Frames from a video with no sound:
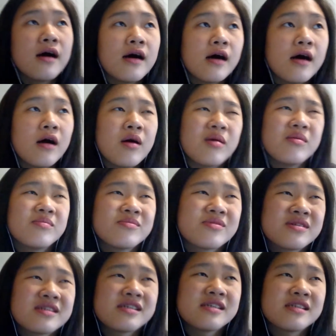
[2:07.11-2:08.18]

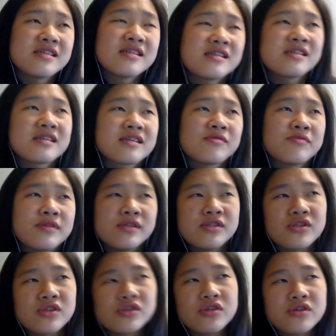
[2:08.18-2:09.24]
homework,
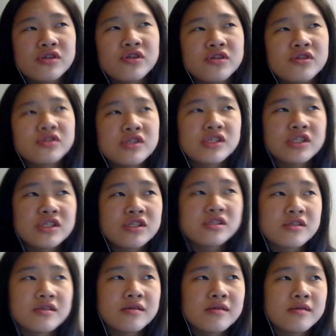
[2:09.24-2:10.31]
research,
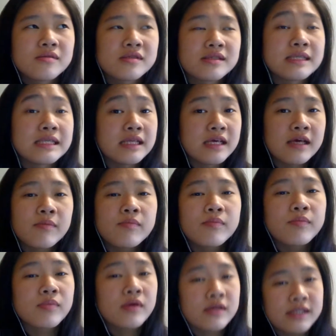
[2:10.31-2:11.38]
sleep,
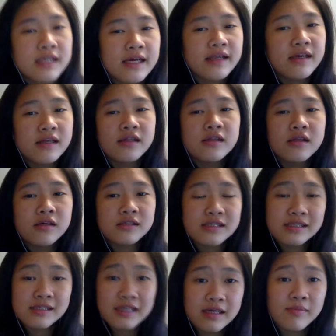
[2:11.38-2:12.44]
because I need
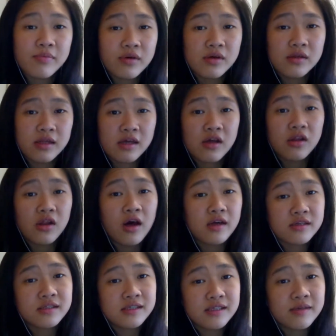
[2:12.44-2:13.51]
sleep, like a lot
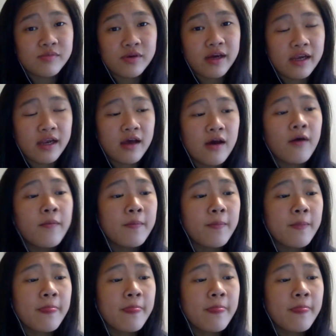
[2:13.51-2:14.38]
of sleep right now.